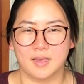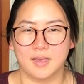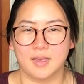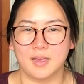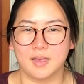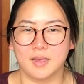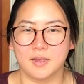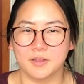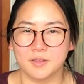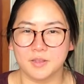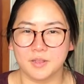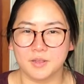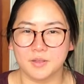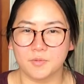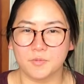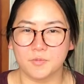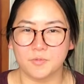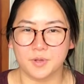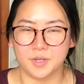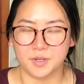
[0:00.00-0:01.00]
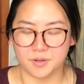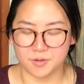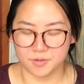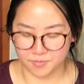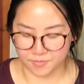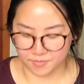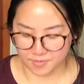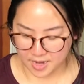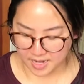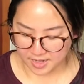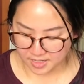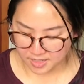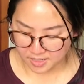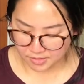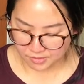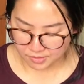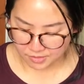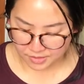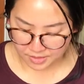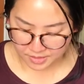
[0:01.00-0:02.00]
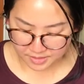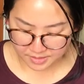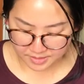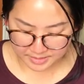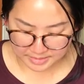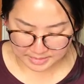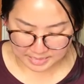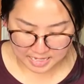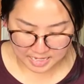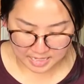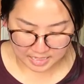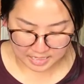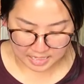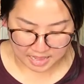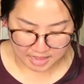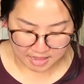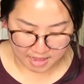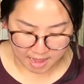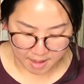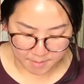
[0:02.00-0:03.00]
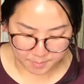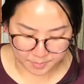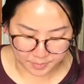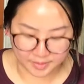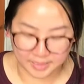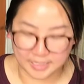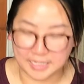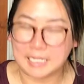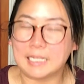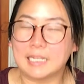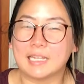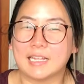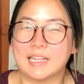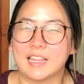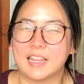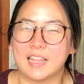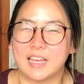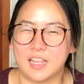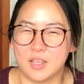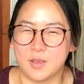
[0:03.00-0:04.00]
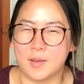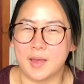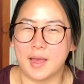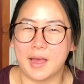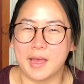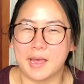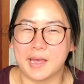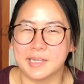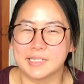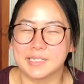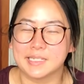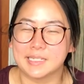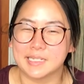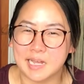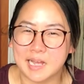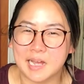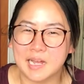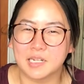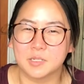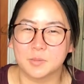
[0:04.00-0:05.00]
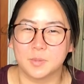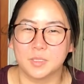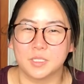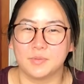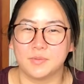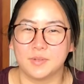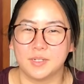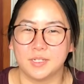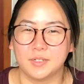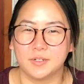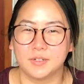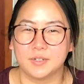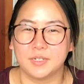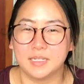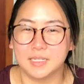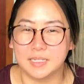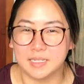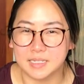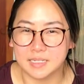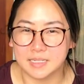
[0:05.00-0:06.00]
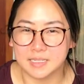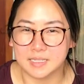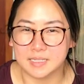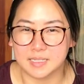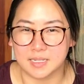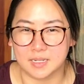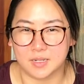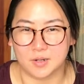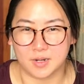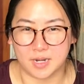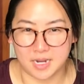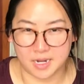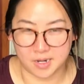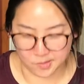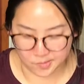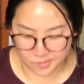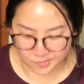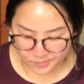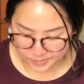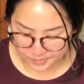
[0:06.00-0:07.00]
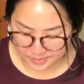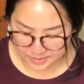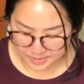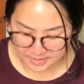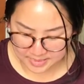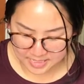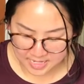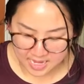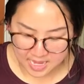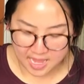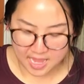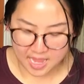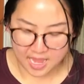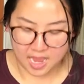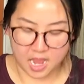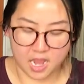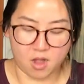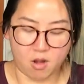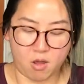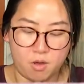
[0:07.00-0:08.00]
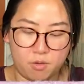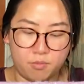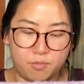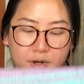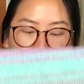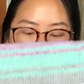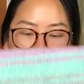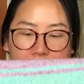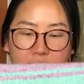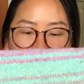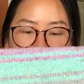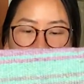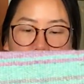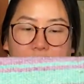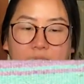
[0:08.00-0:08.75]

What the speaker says: And then when you're ready, you're going to take that blanket that you had stacked between your knees and your ankles. And all we're going to do